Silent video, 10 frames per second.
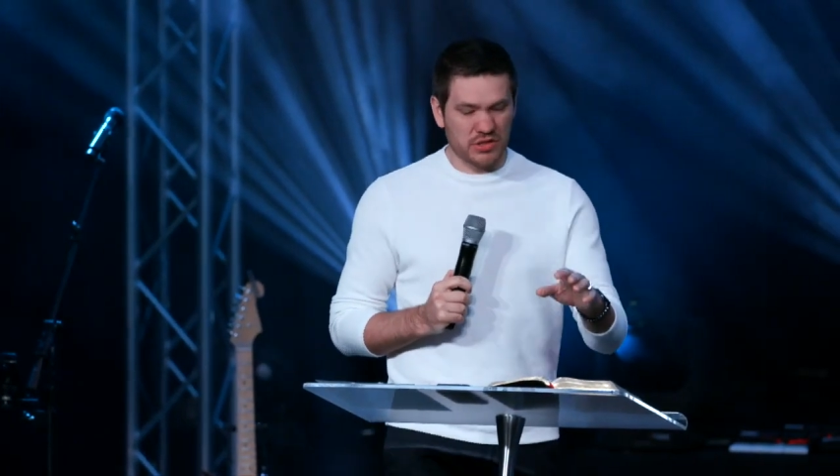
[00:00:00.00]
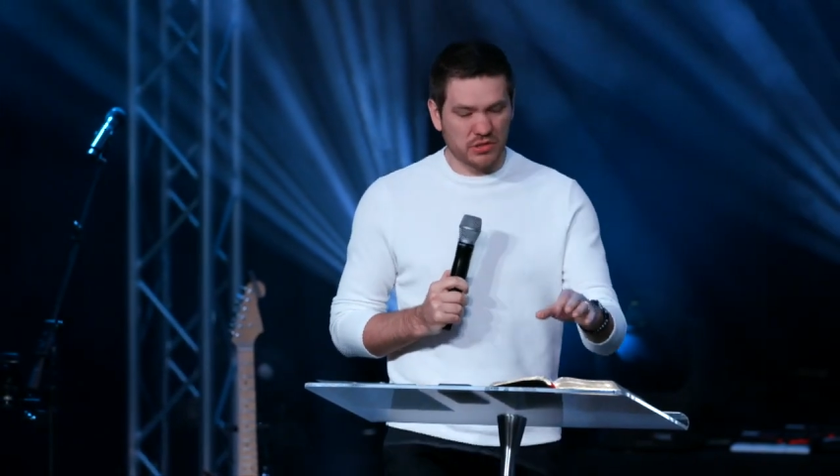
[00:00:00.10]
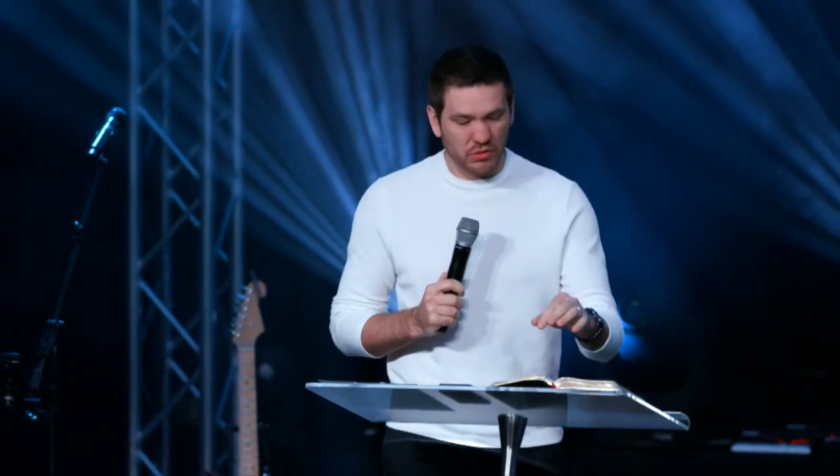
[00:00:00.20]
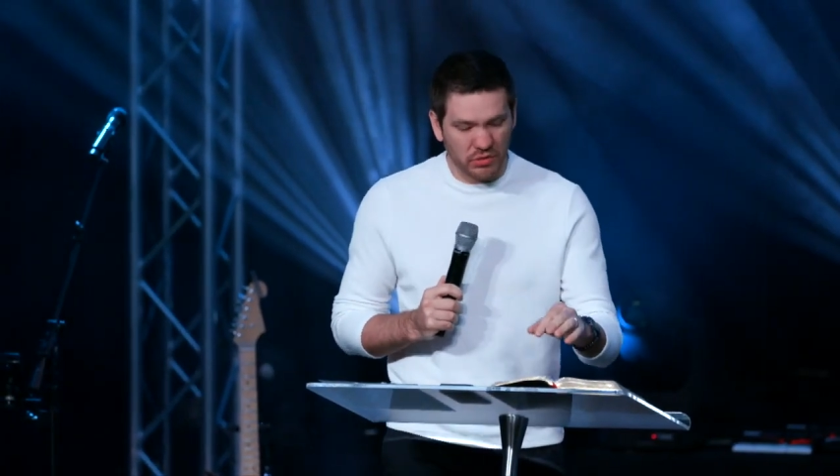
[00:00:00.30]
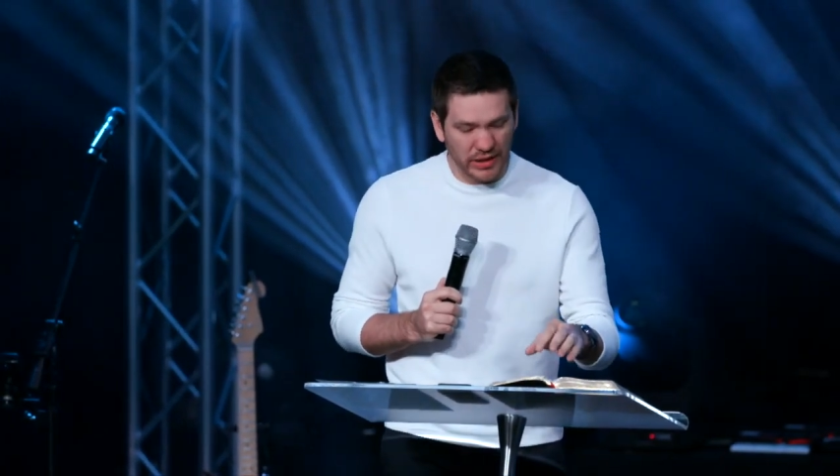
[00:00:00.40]

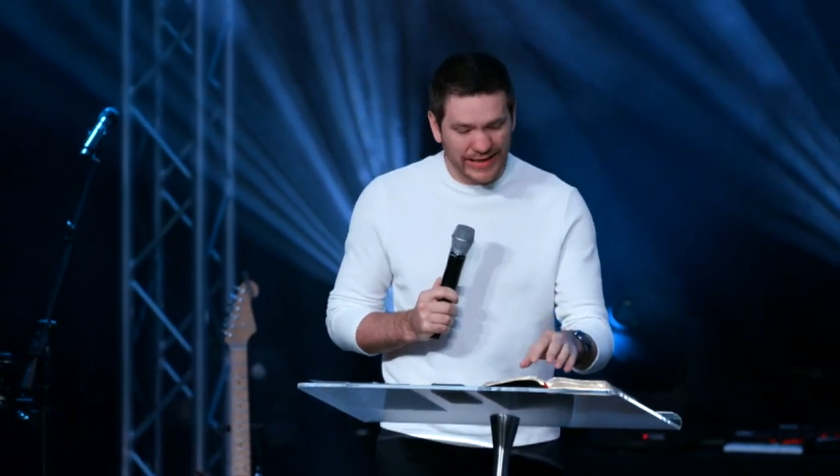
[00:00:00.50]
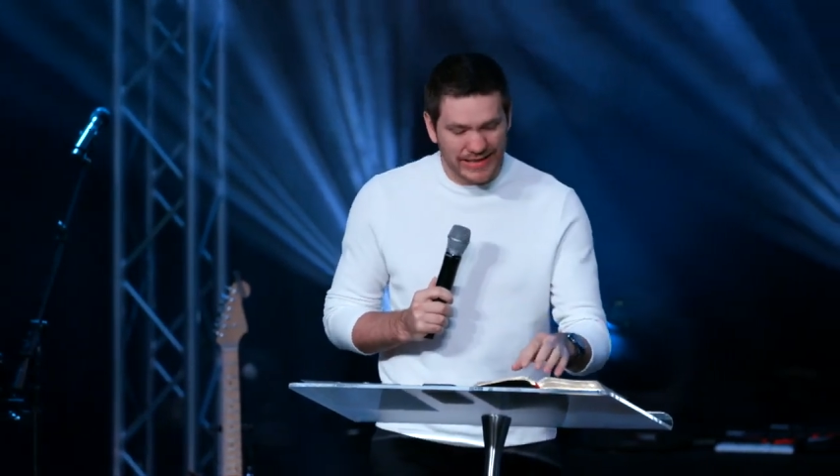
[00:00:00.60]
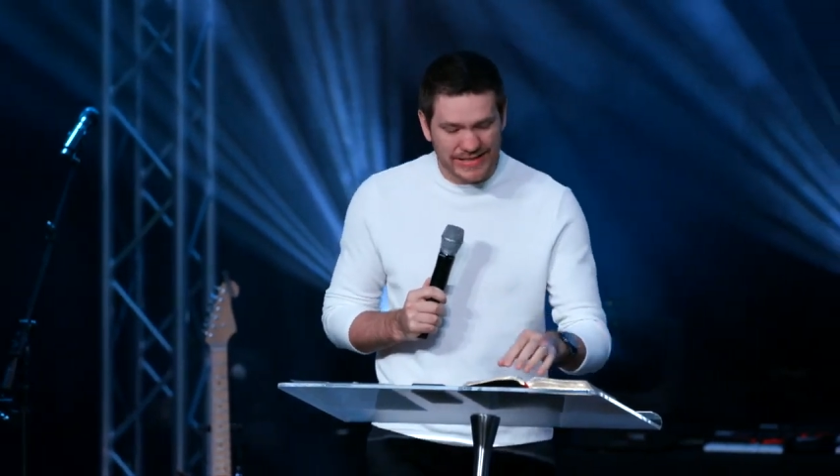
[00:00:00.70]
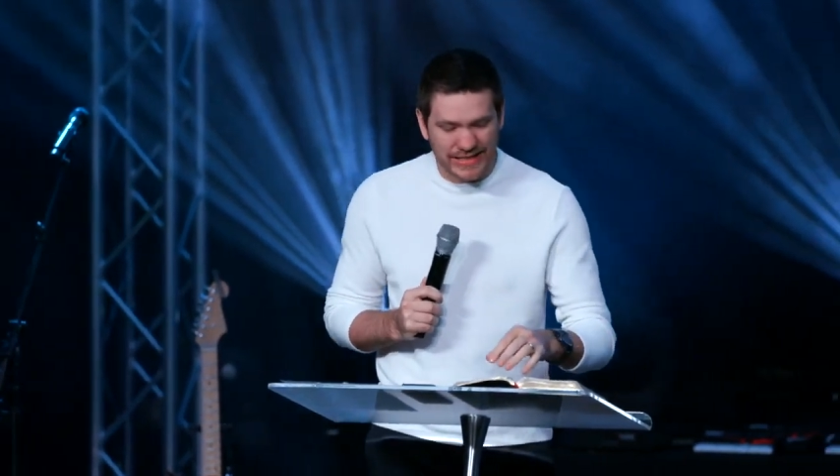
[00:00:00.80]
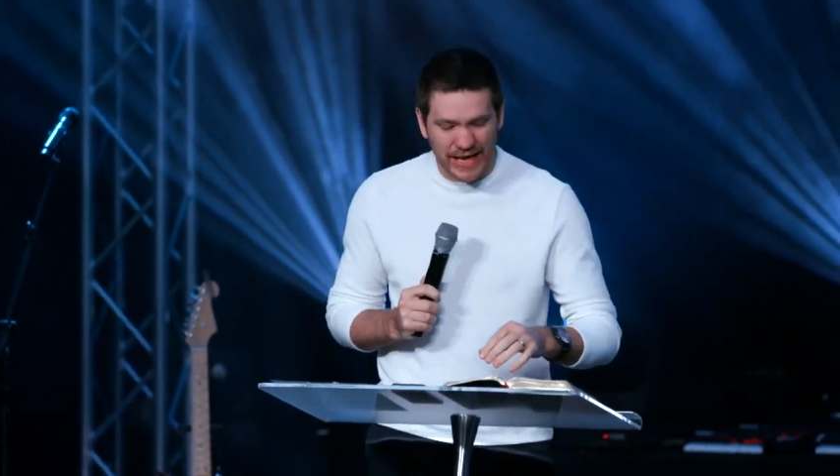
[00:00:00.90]
story
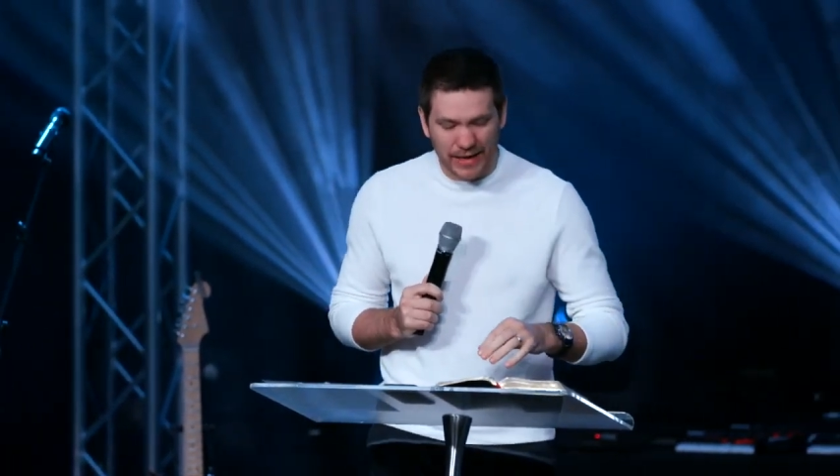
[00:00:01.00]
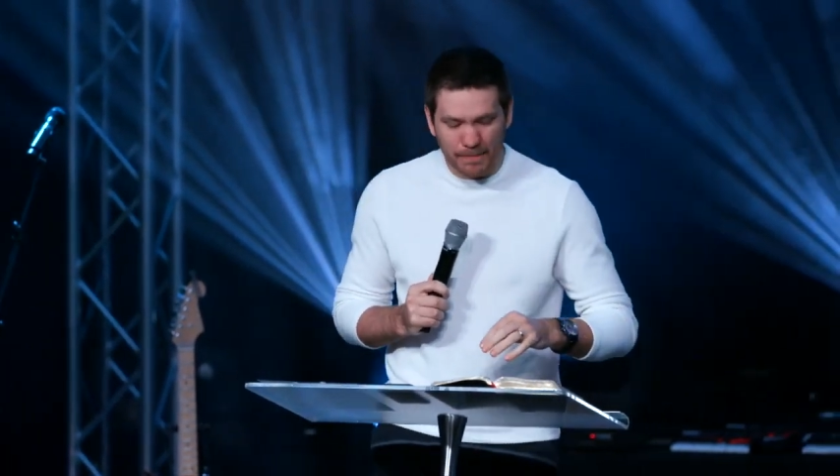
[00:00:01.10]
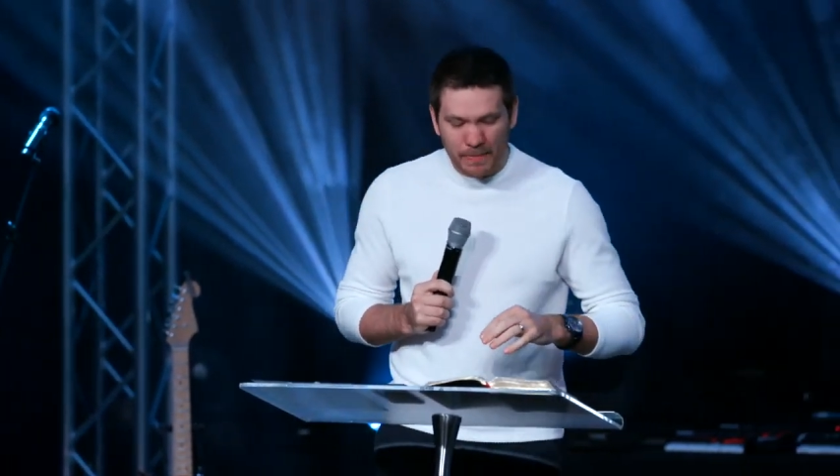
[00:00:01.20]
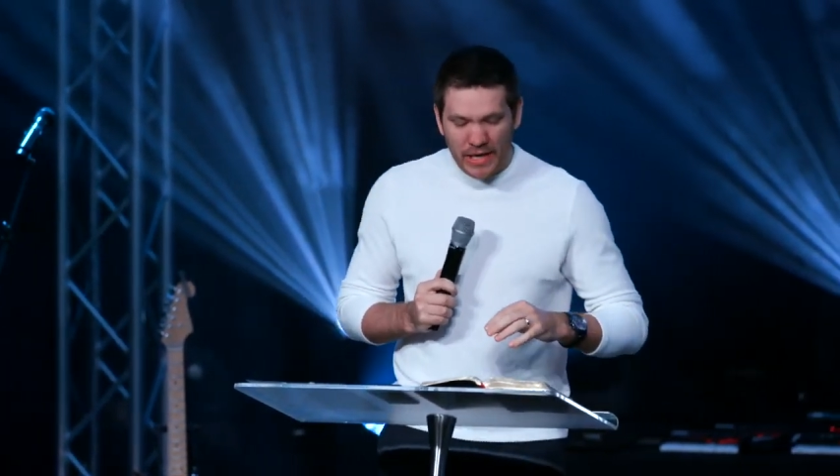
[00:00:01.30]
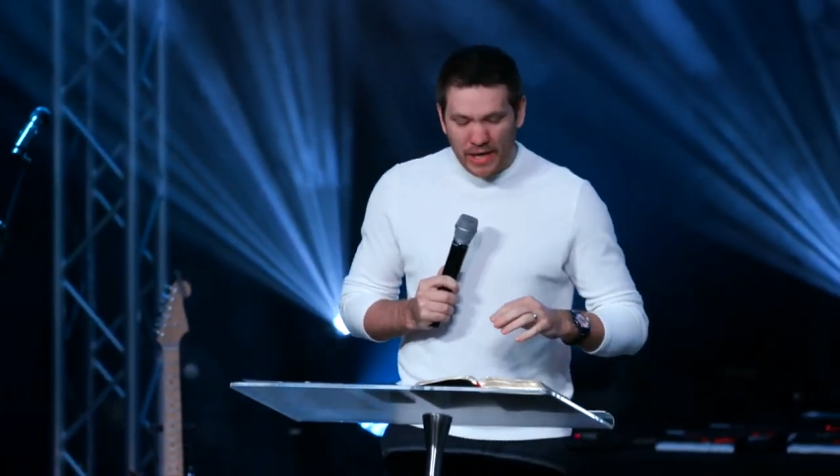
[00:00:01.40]
is that